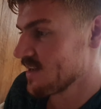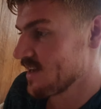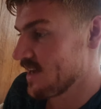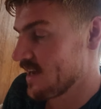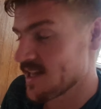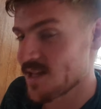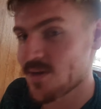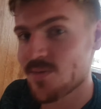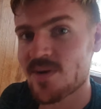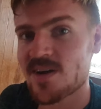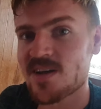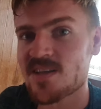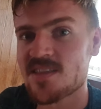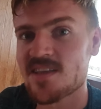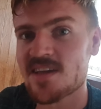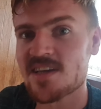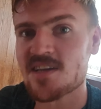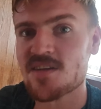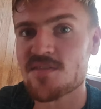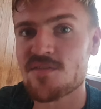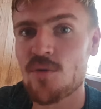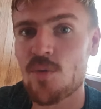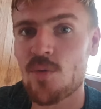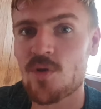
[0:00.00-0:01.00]
Anyway, thank
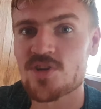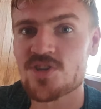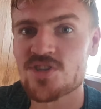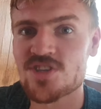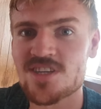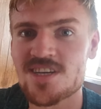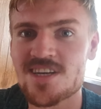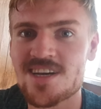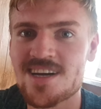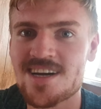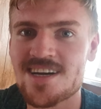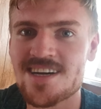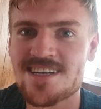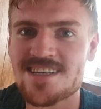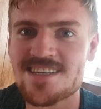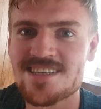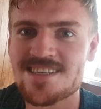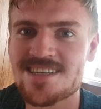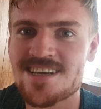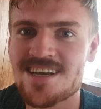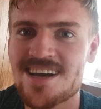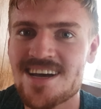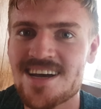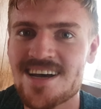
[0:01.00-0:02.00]
you for watching
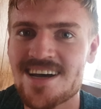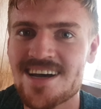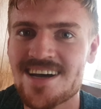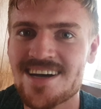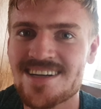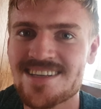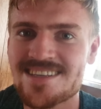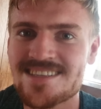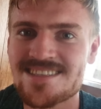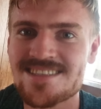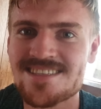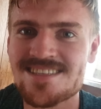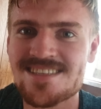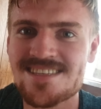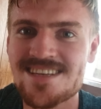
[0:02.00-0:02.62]
guys and